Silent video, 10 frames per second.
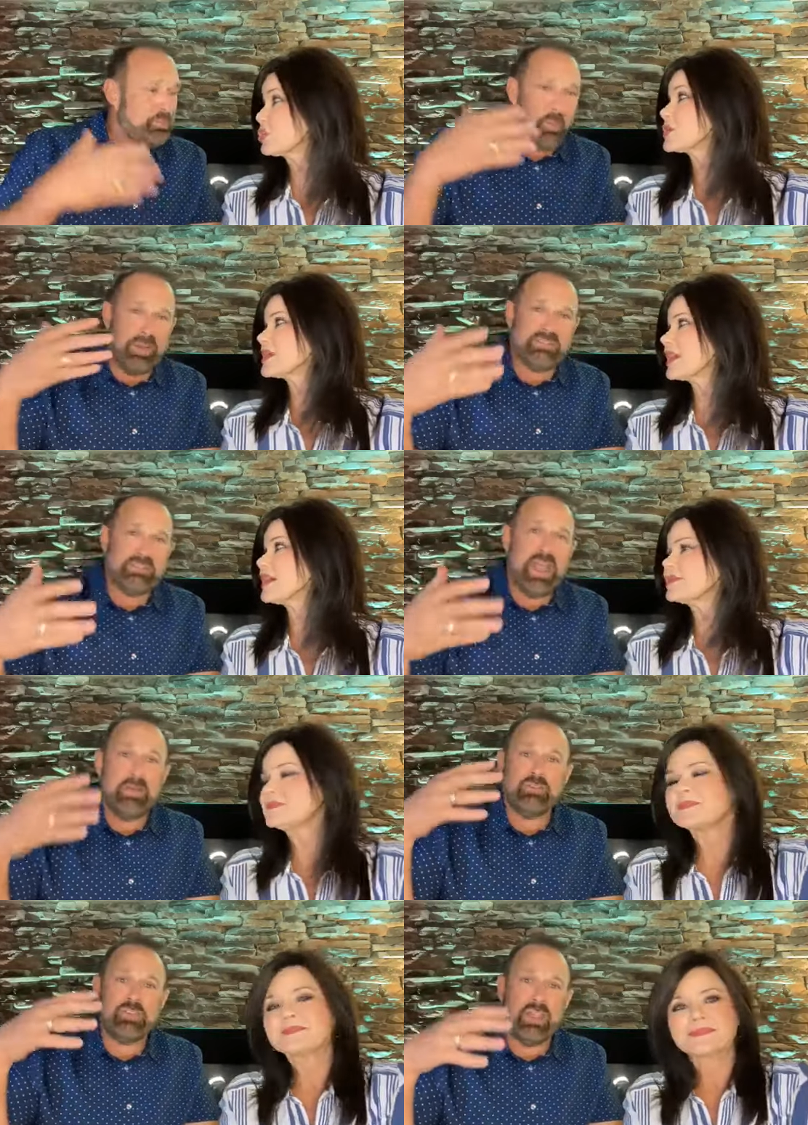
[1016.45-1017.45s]
Speaker 1: says, Luke,
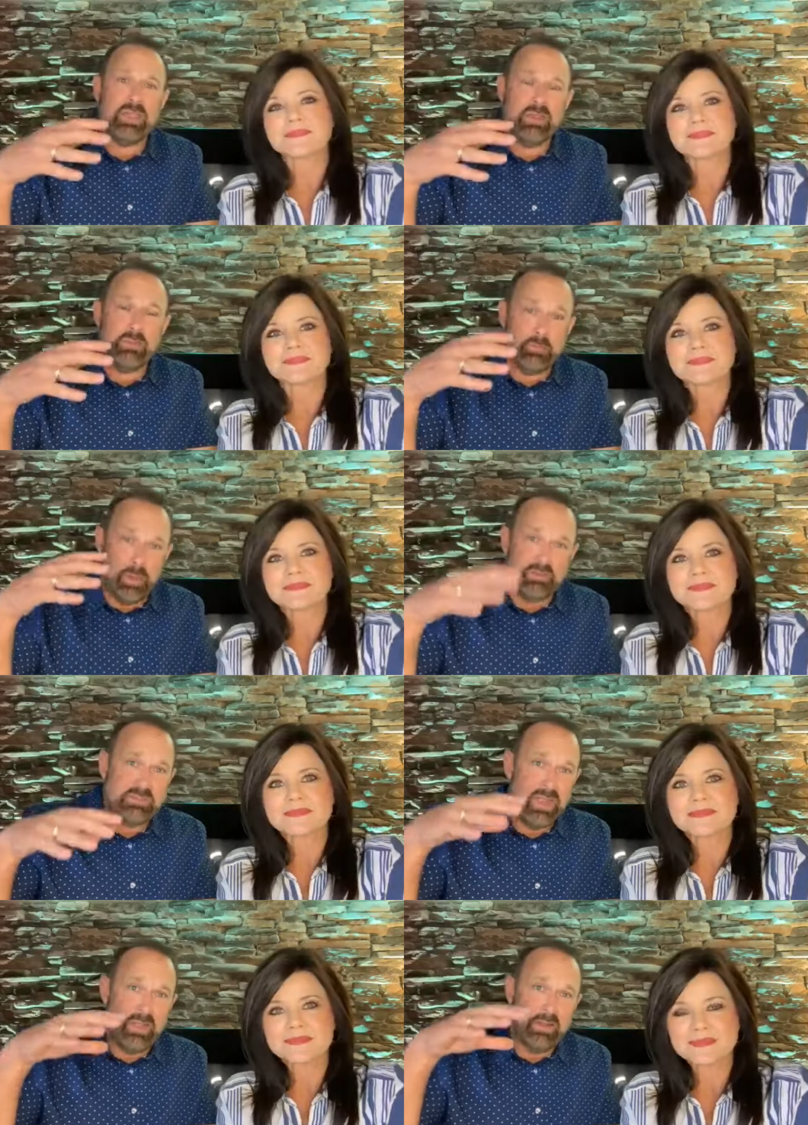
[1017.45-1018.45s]
"Press yeah. down,
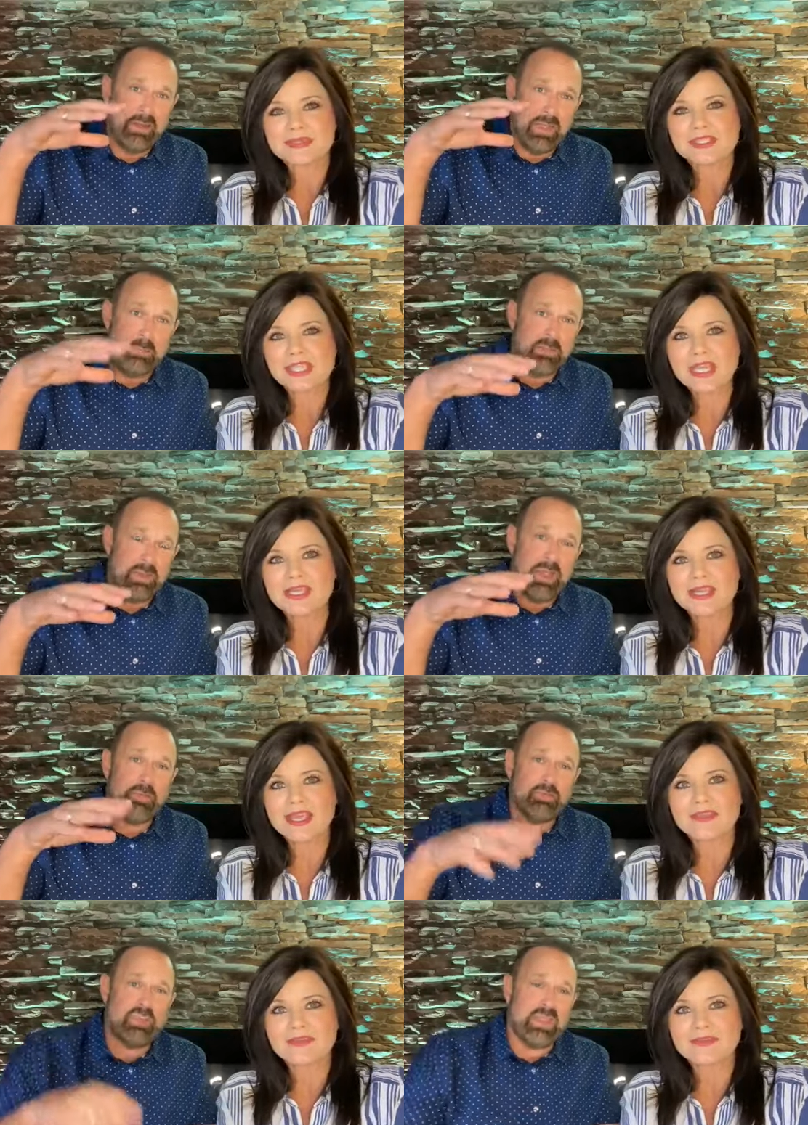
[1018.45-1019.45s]
shaking, press down, heat
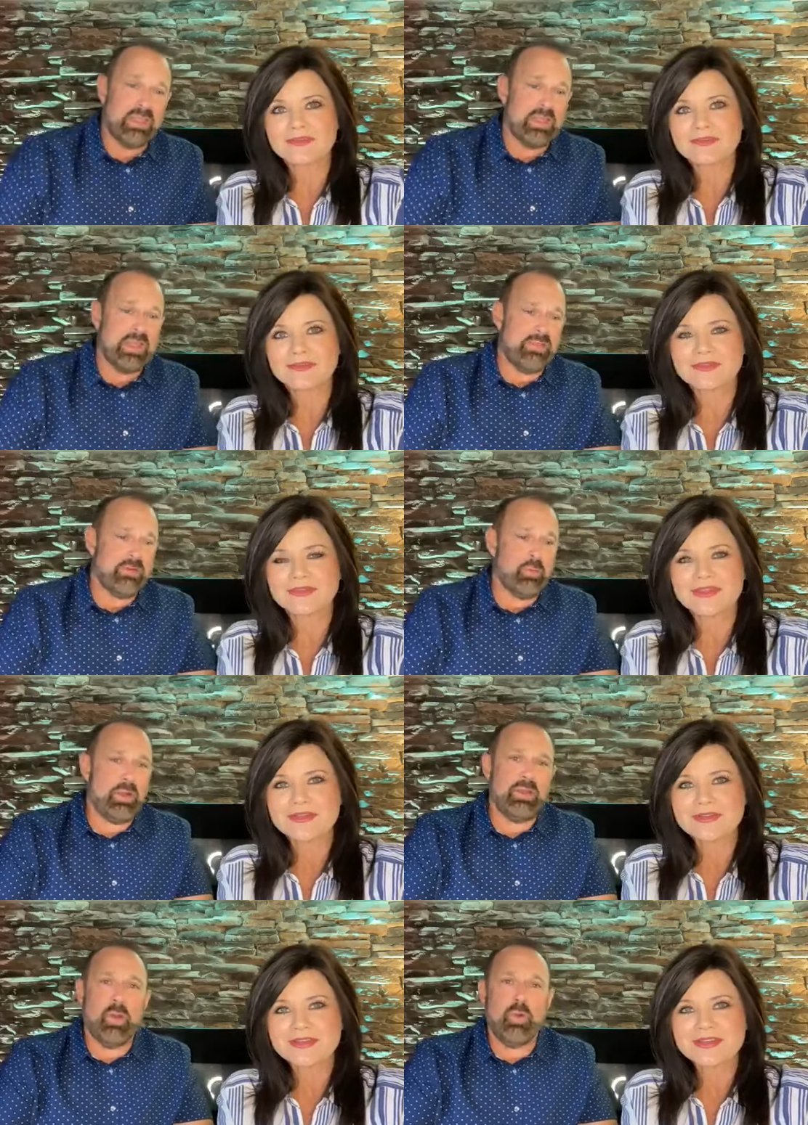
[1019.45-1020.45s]
together, together, and shaking
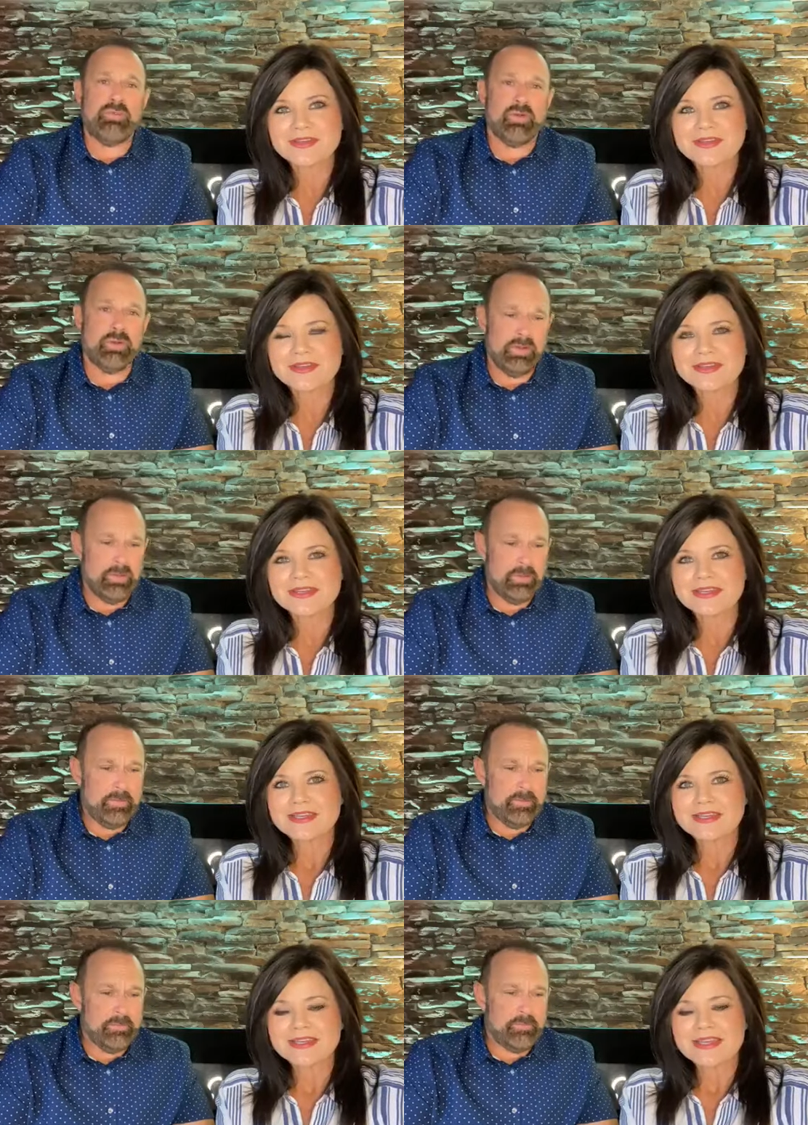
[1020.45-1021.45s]
together, and running over."
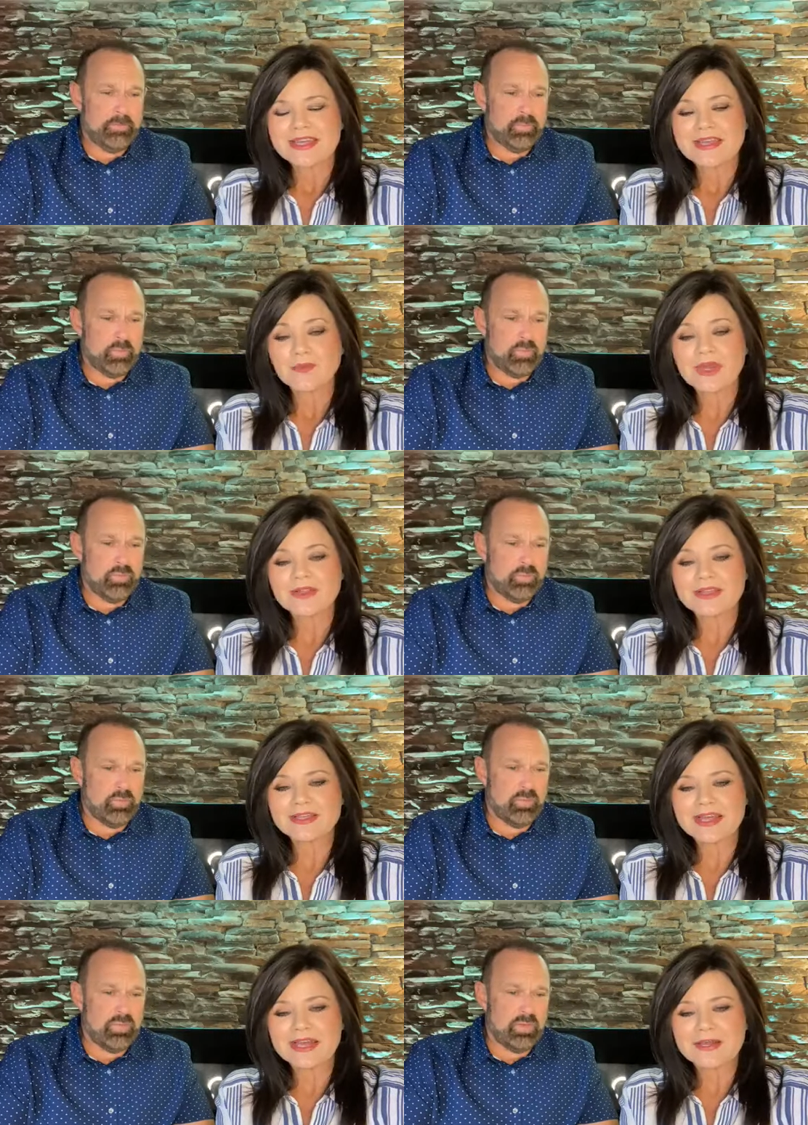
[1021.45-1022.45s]

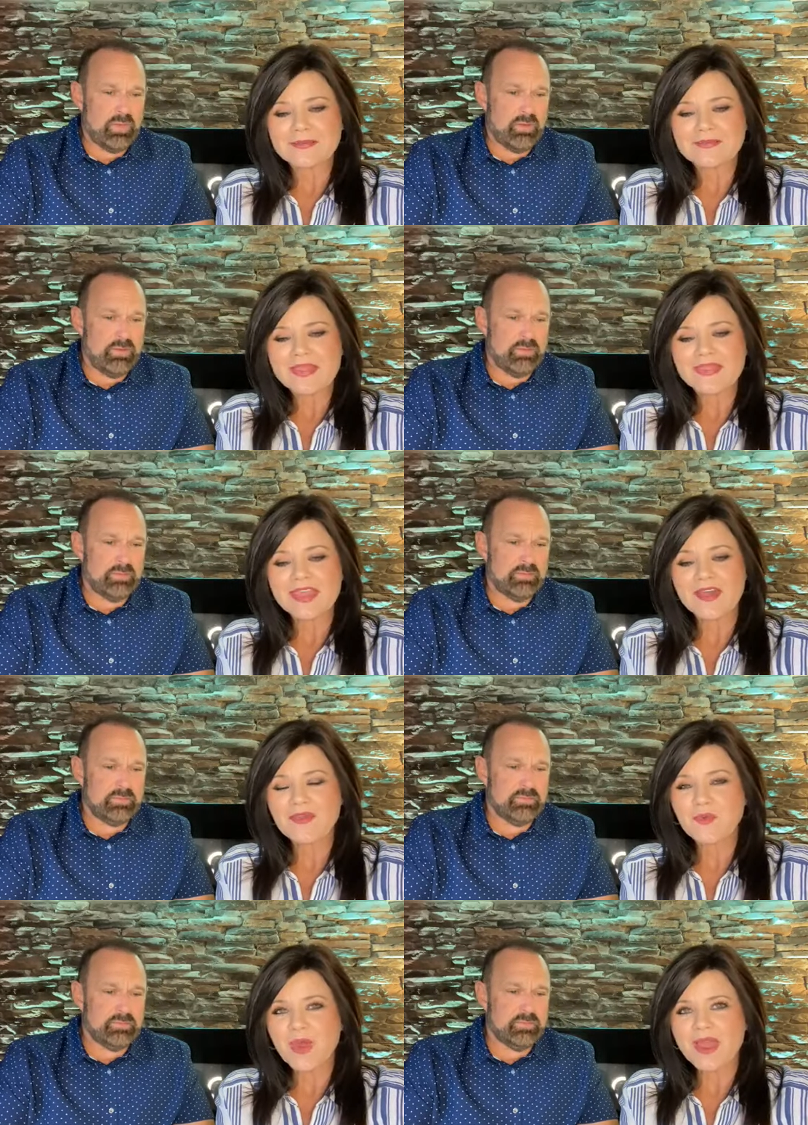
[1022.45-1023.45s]
Speaker 2: Well, um,
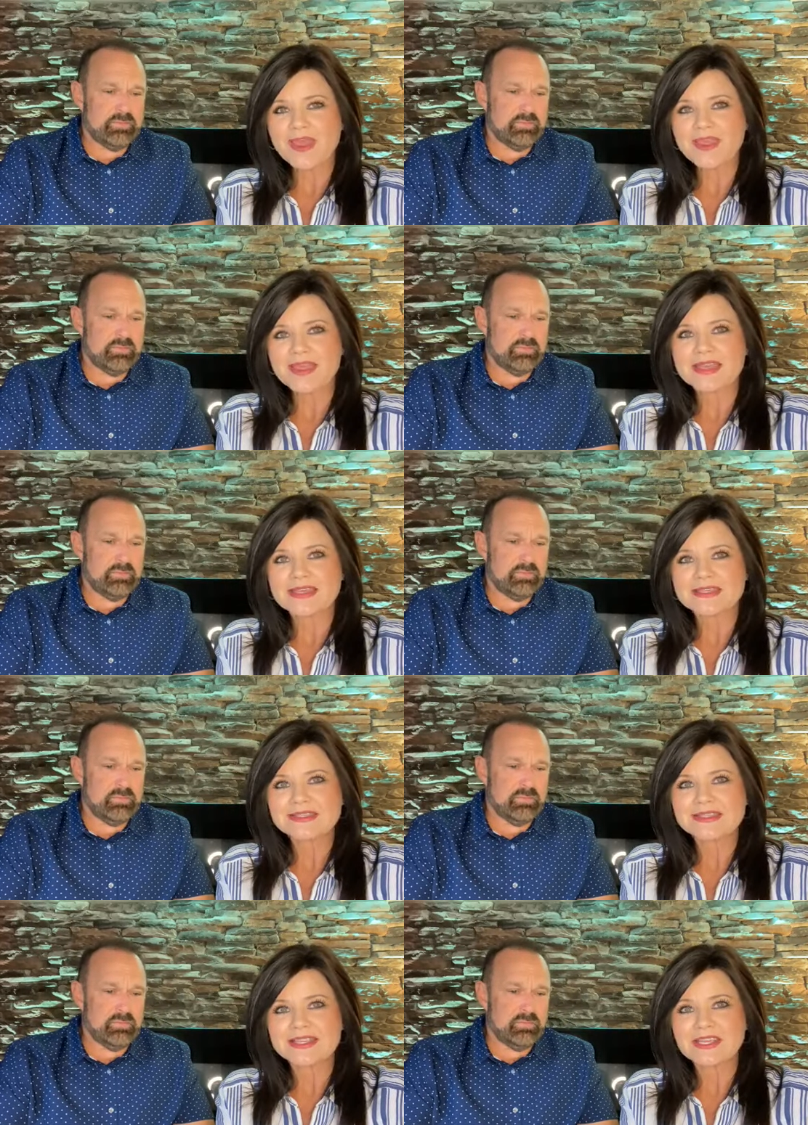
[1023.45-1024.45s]
the other way
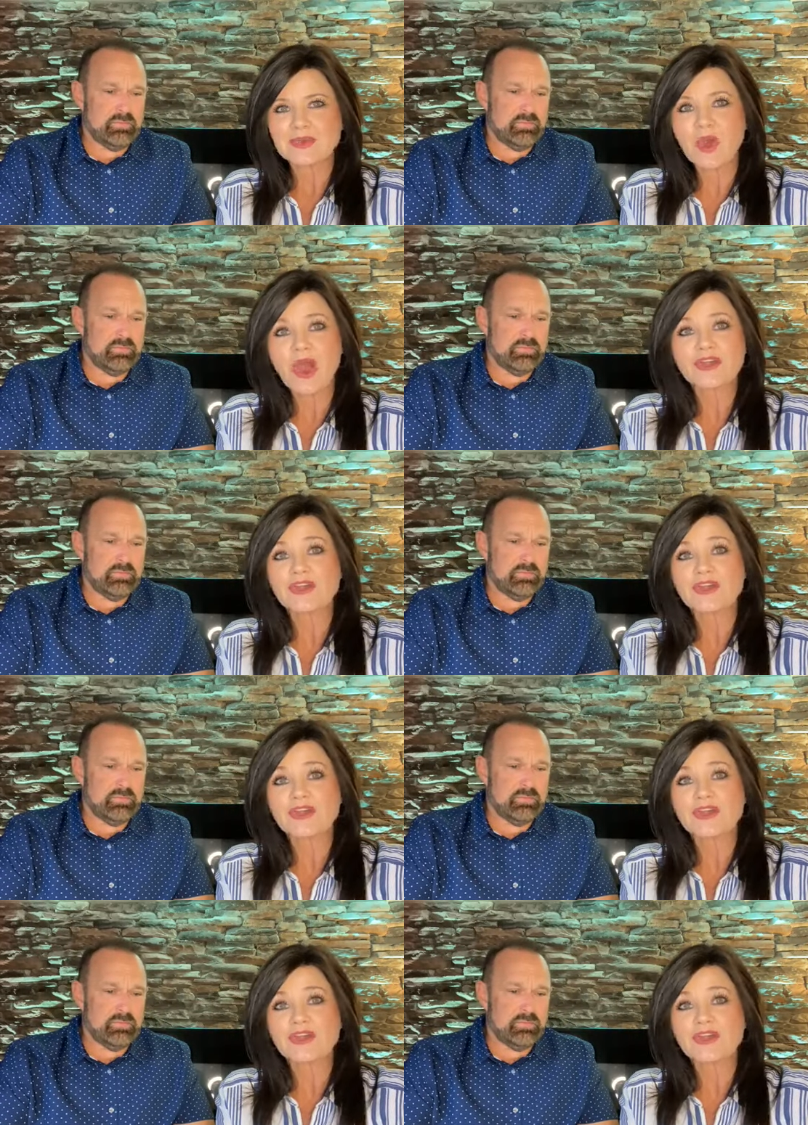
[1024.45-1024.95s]
is you